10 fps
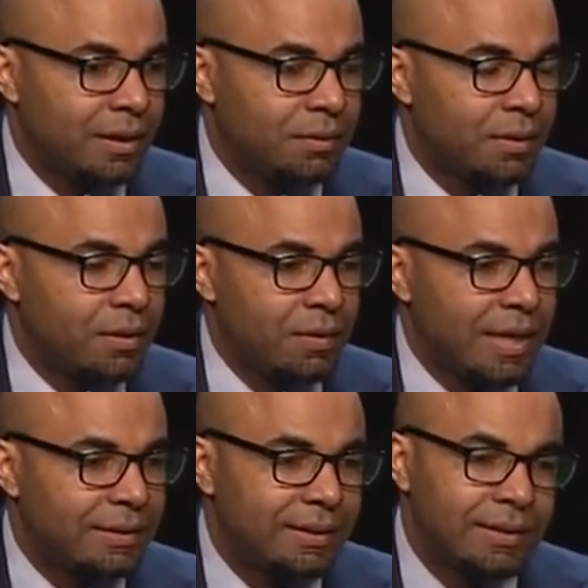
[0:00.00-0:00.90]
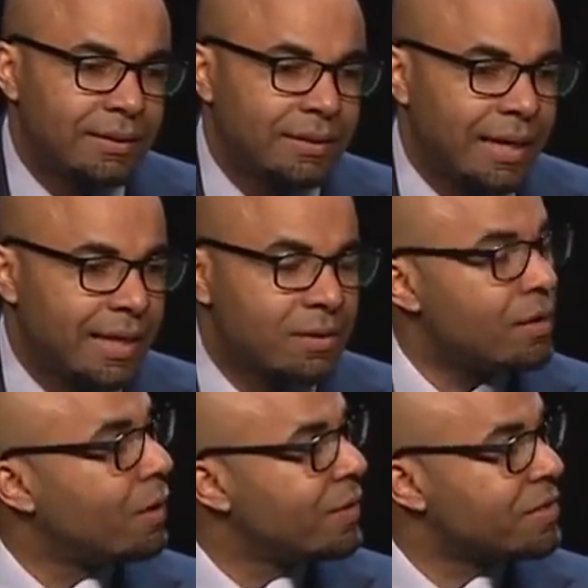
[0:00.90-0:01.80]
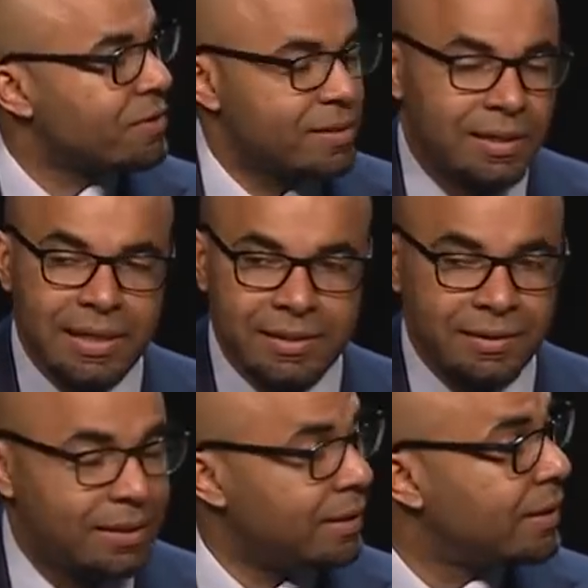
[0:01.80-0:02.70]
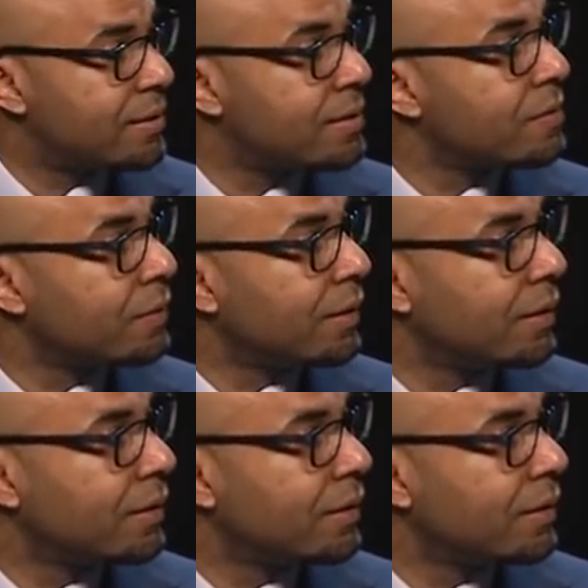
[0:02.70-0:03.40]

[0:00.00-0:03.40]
You know, I hadn't always crystallized these ideas this way.